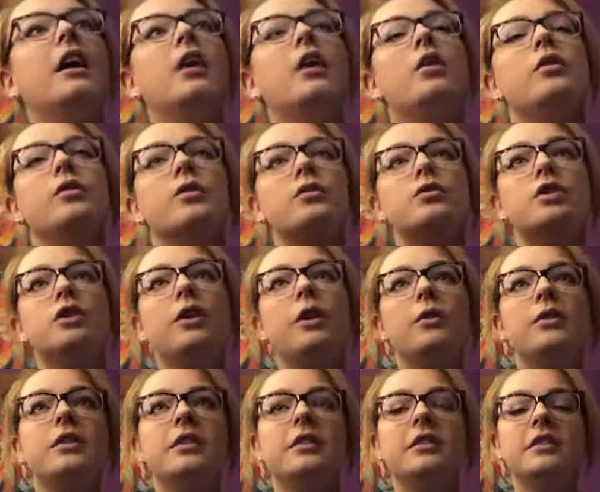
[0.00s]
so she goes
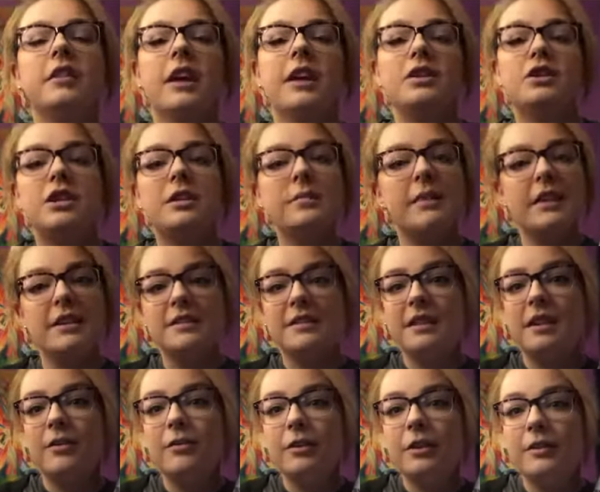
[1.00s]
into this land. She meets
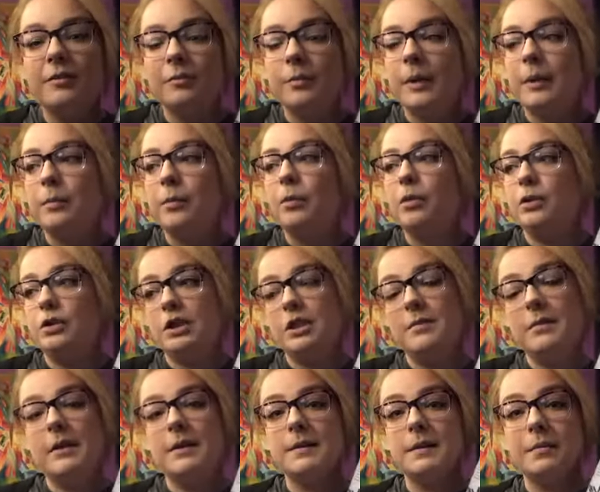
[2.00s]
several different people. She
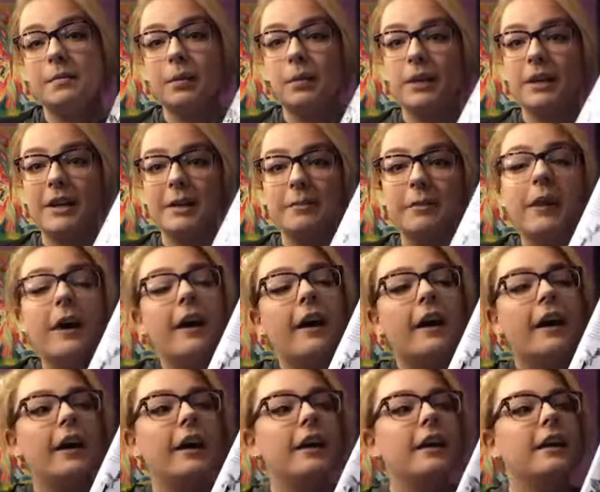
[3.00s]
meets a boy named
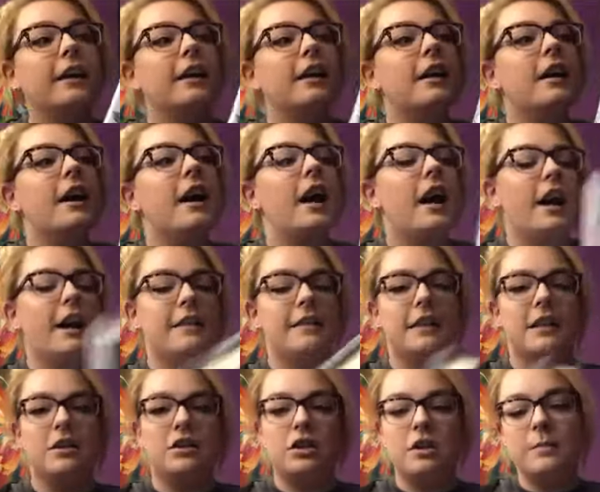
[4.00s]
Kai, and
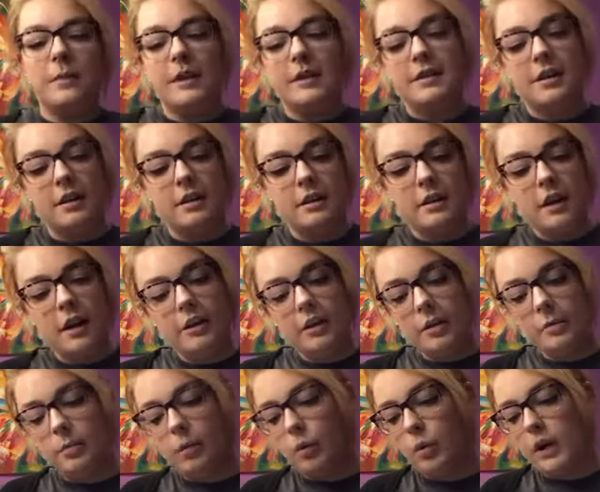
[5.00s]
then she meets another
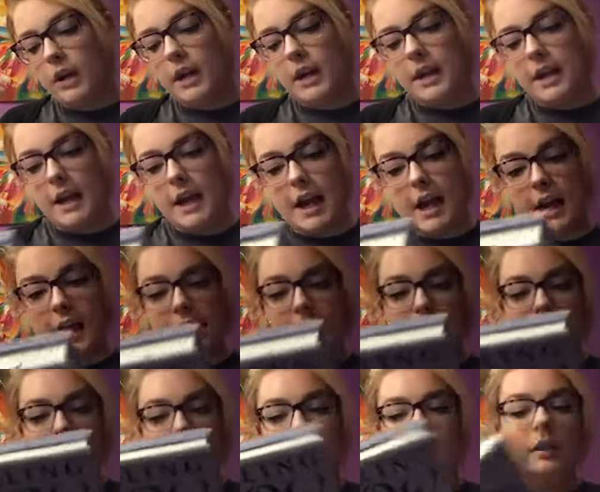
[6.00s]
boy
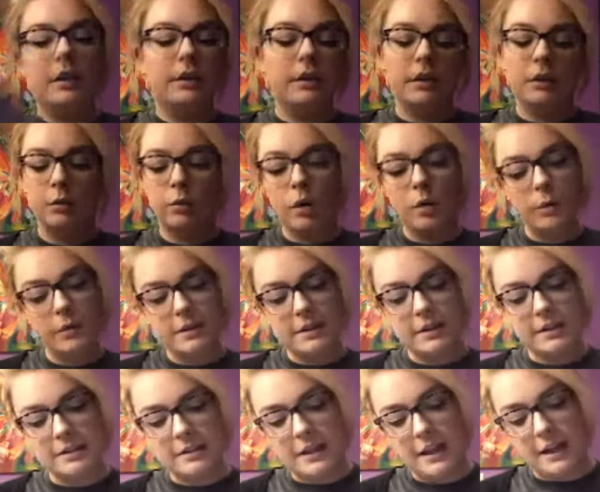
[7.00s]
named, what was
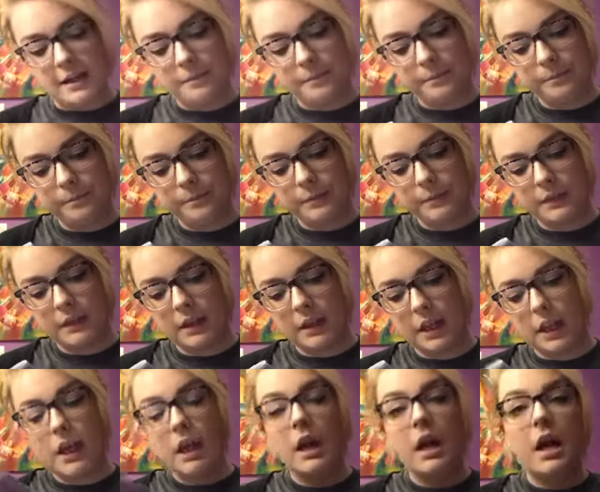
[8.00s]
his name?
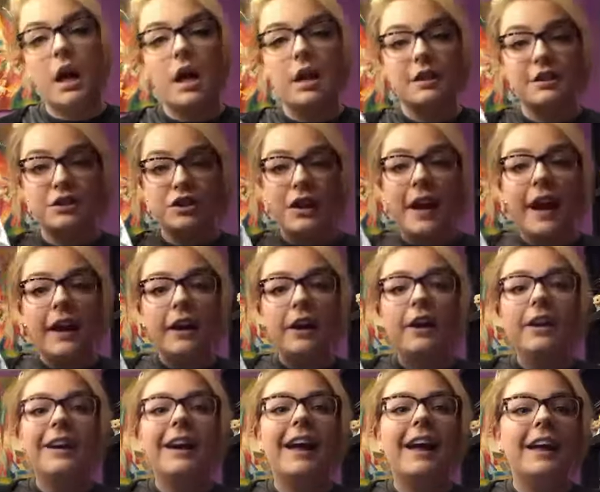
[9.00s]

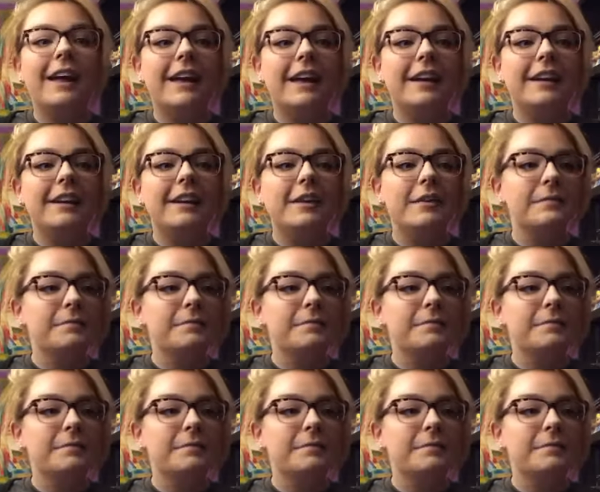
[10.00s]
Jagger and